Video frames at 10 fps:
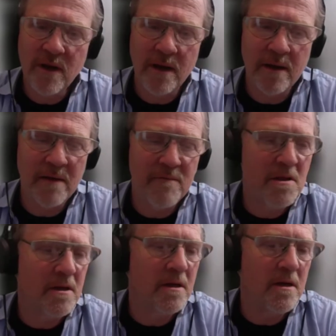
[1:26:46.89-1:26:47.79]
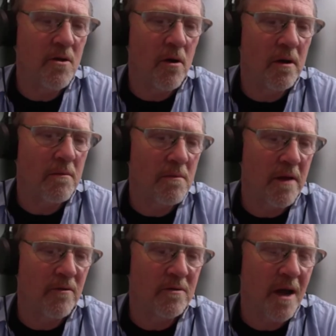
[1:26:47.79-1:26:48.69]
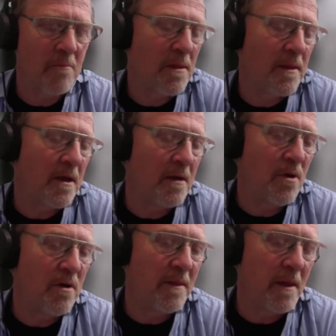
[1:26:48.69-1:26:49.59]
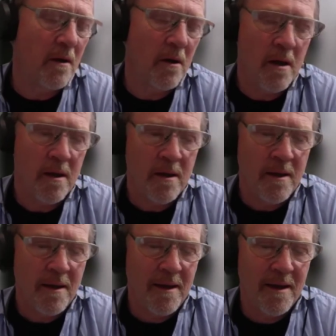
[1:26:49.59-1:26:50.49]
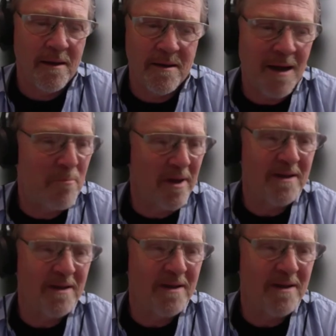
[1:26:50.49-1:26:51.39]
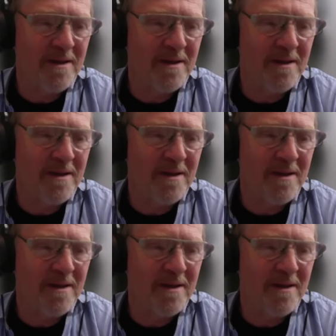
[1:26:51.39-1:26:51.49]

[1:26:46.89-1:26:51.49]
I visited New York several times, thinking of moving there, and I picked up